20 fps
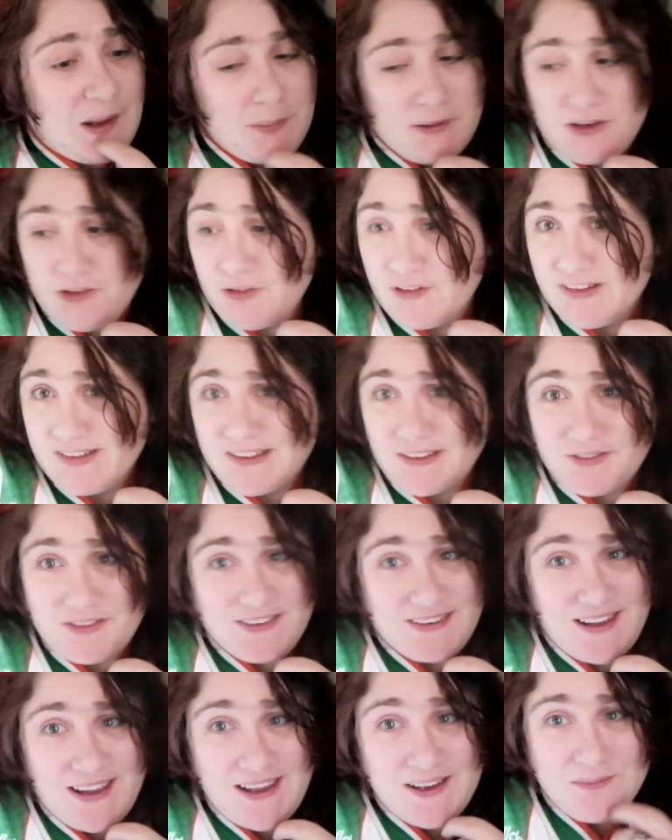I've been doing
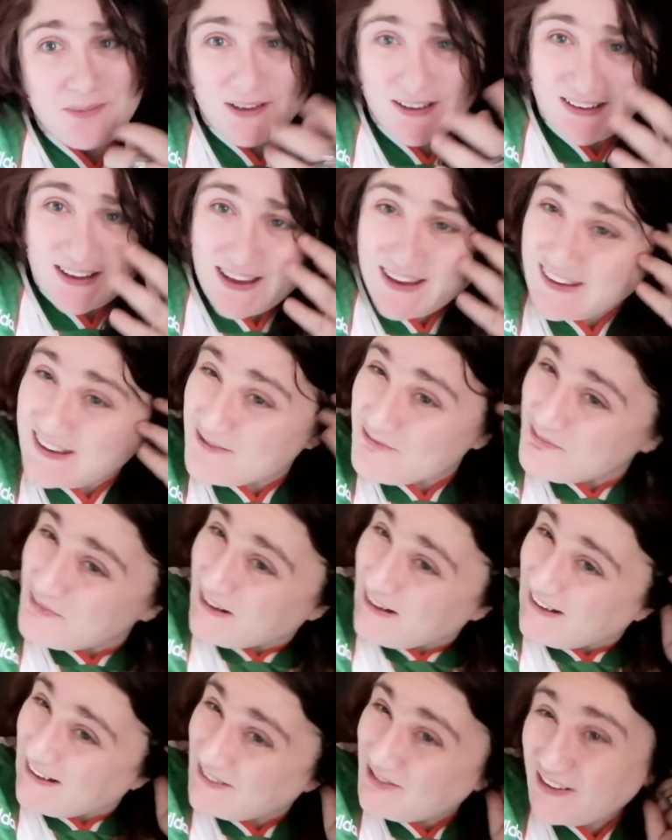stuff today, but I
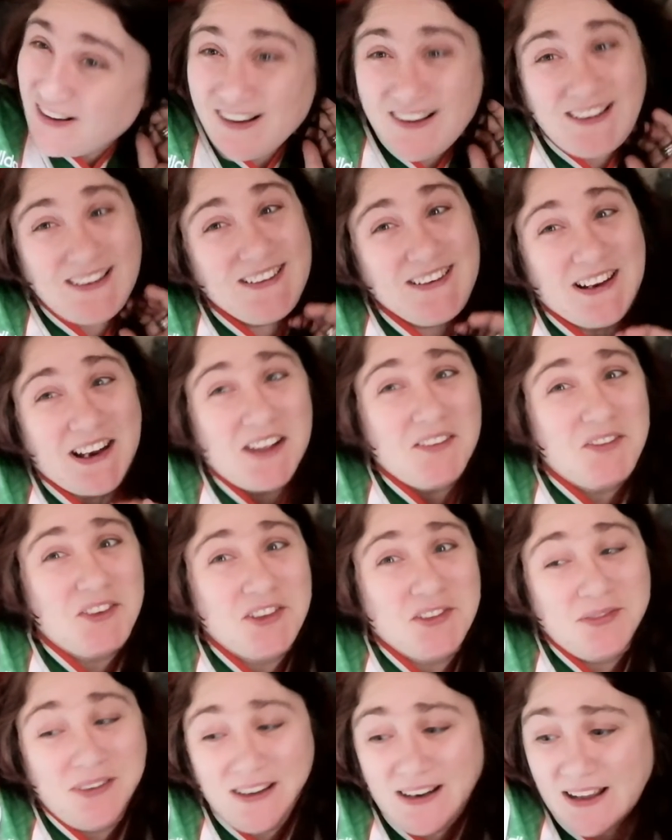completely forgotten and I've
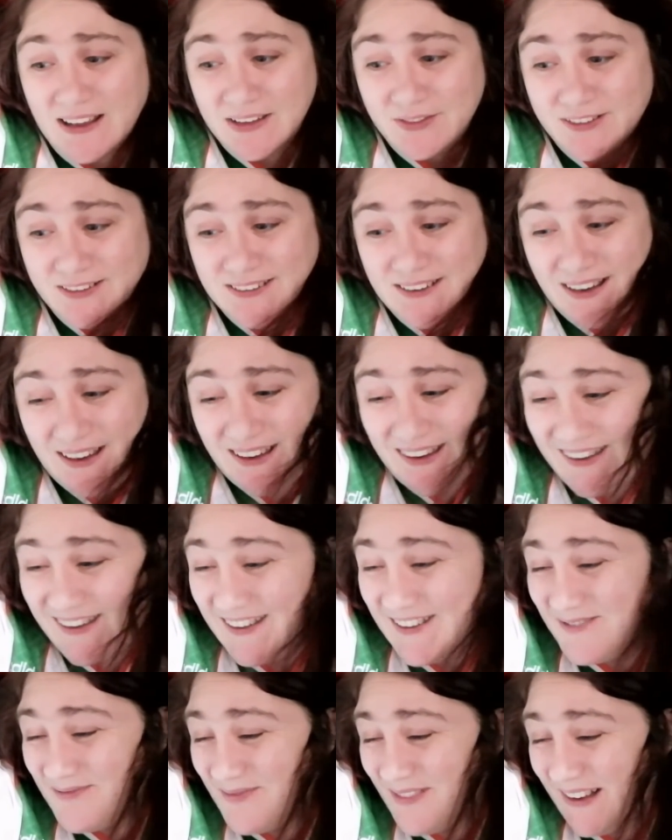just realised the
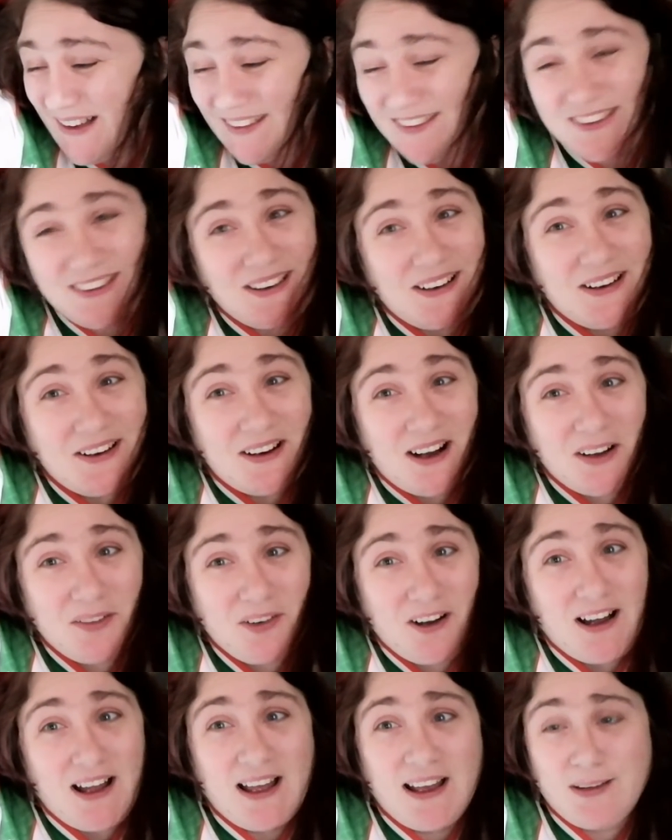time, so I
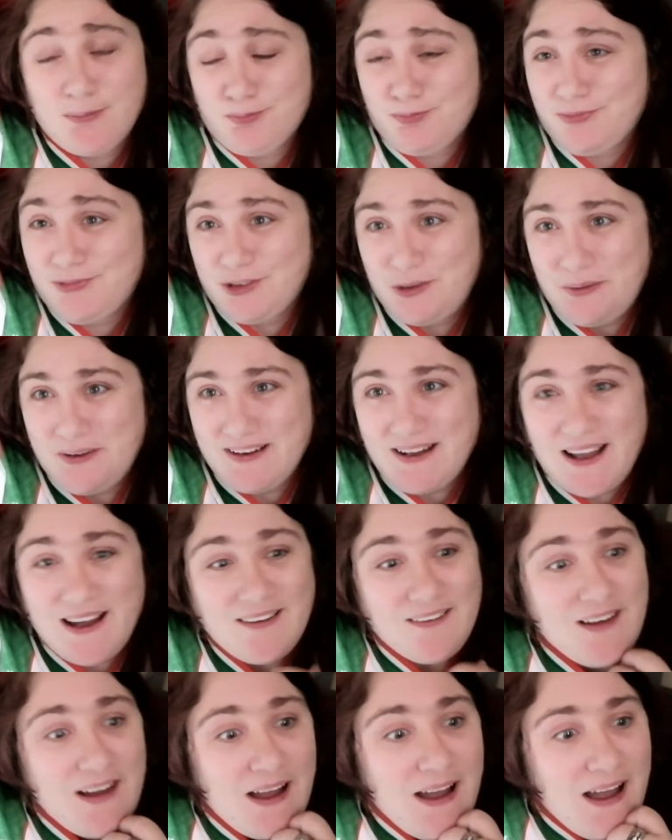thought I'd do it
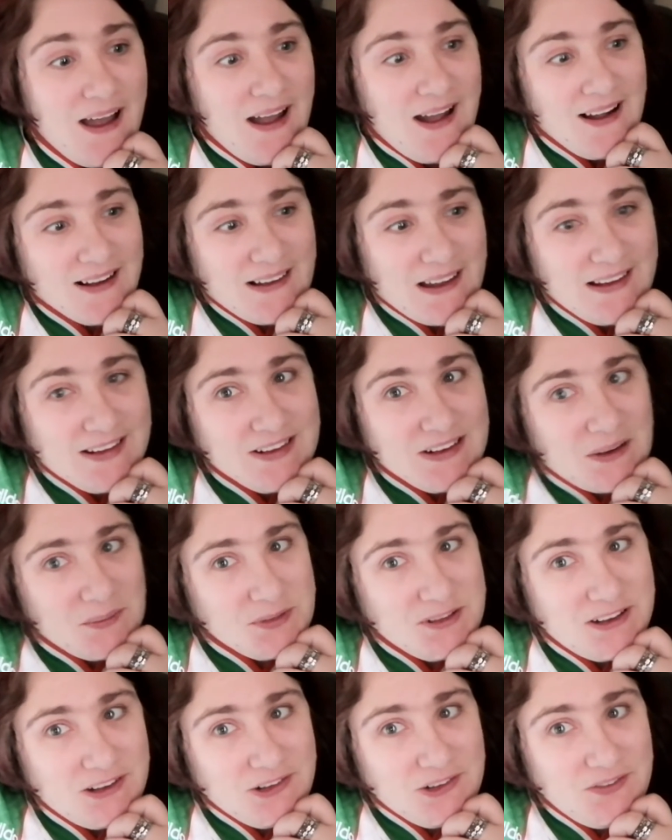now. Okay, so
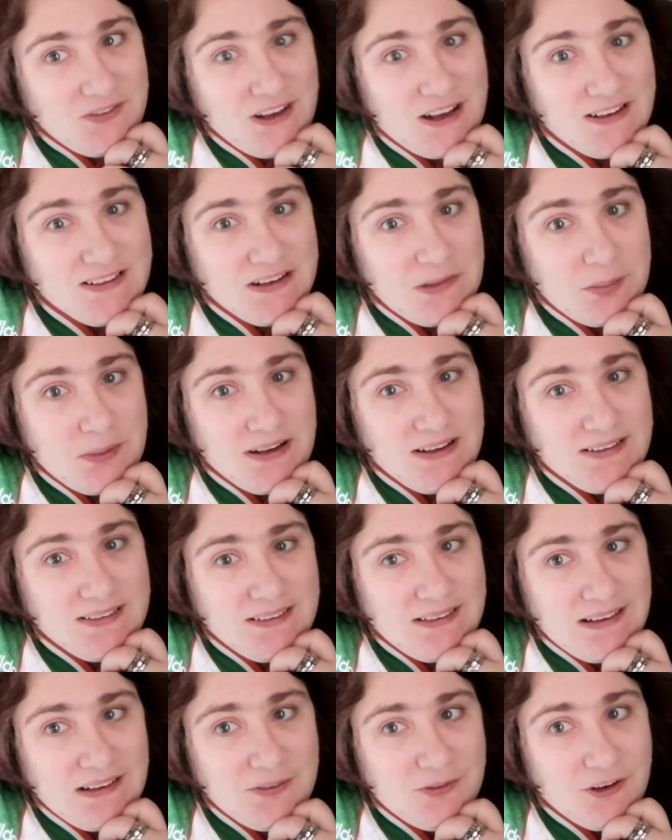I'm still doing the
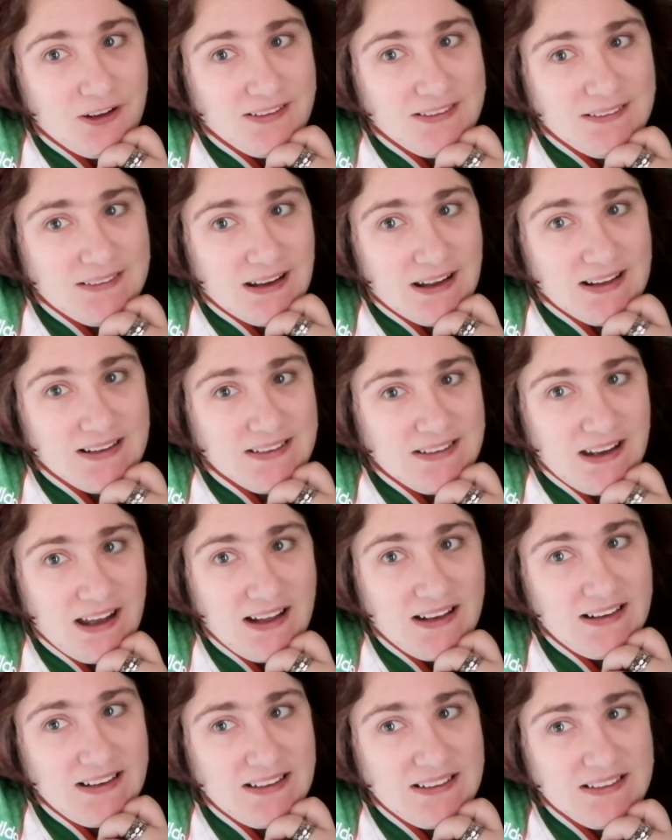LGBT 30 day
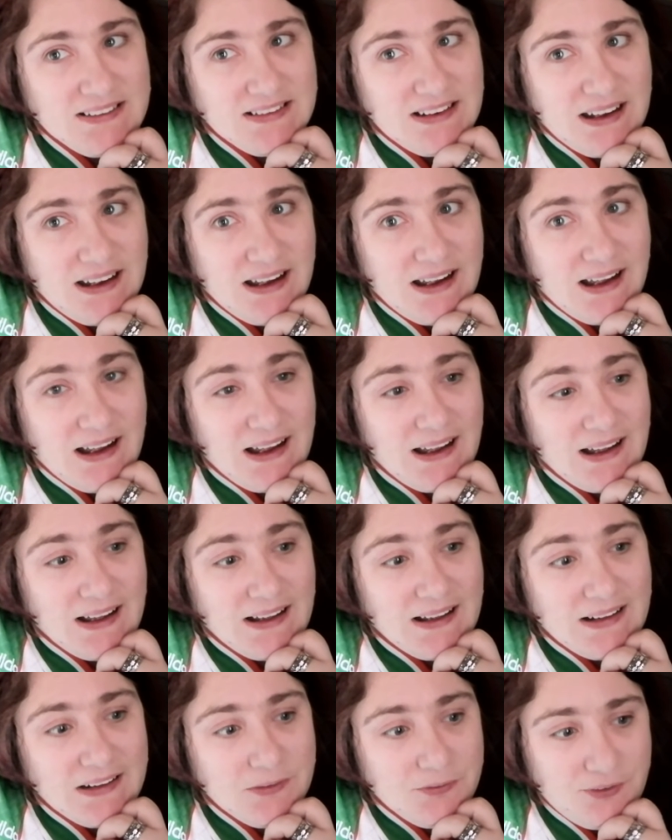challenge
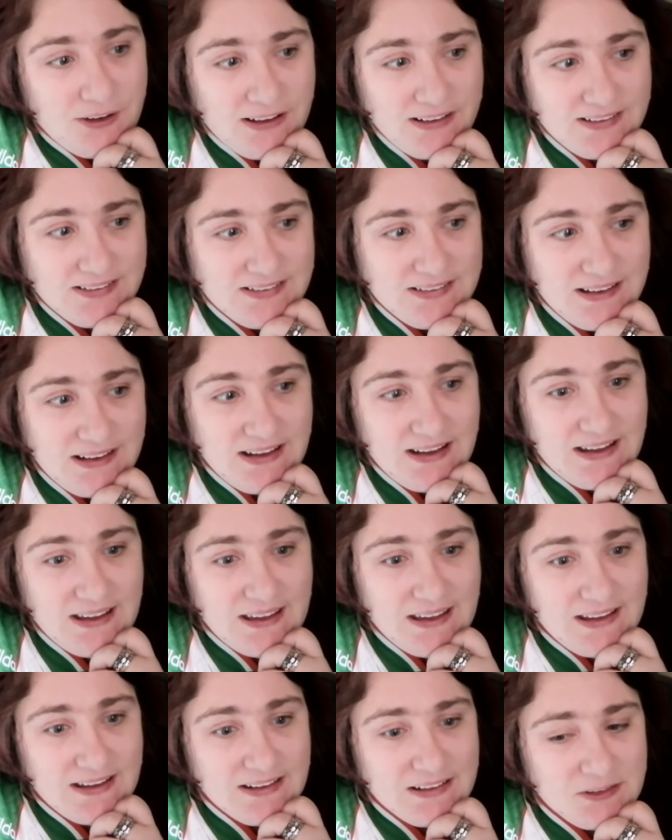and this
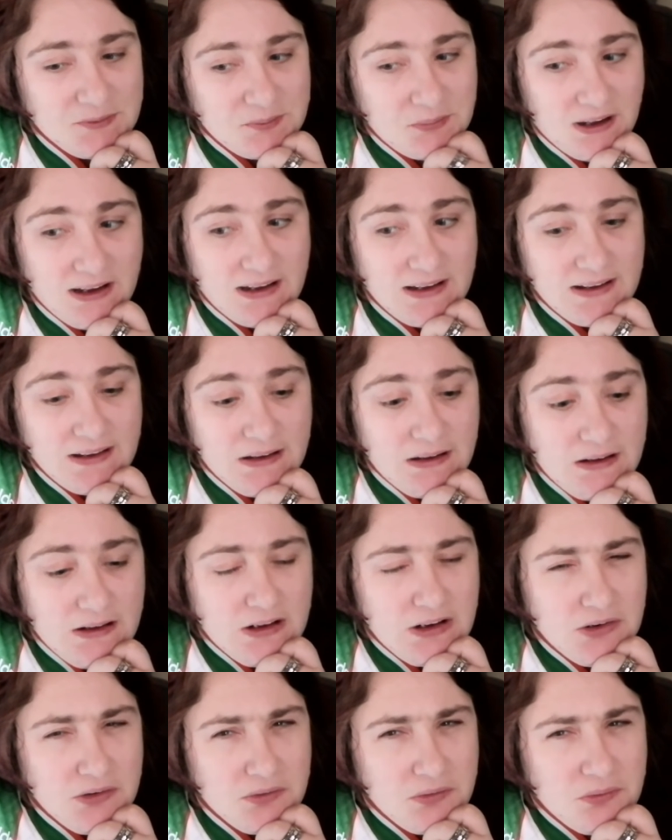is my
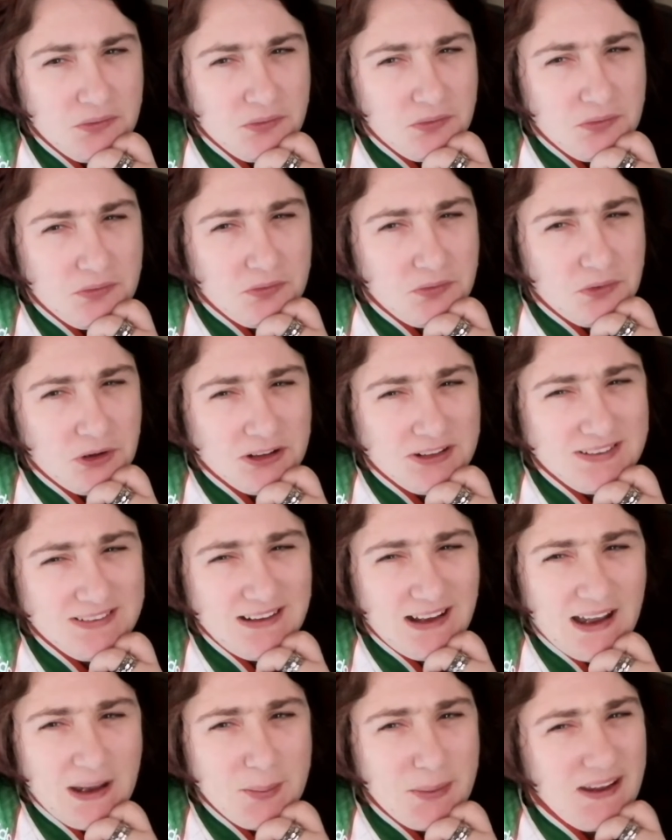
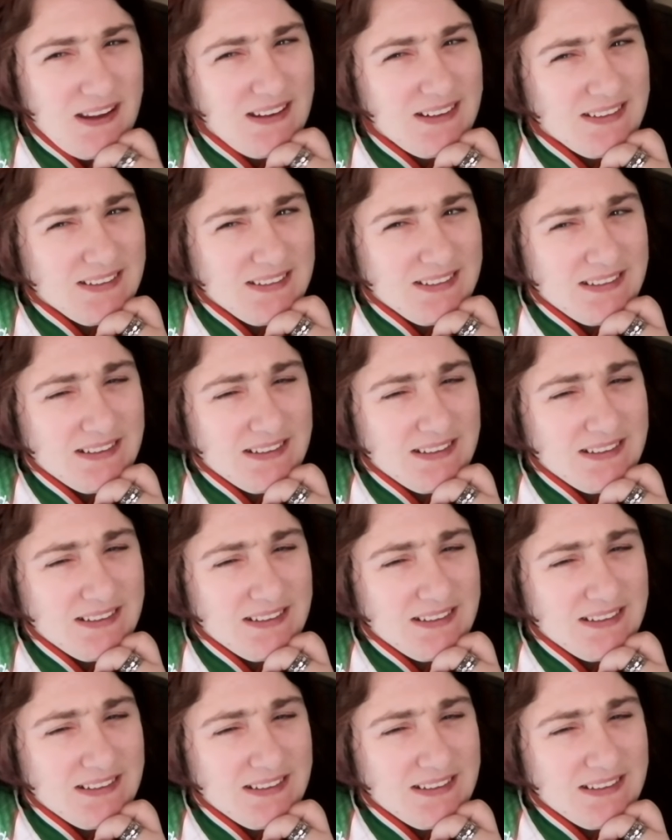worst habit.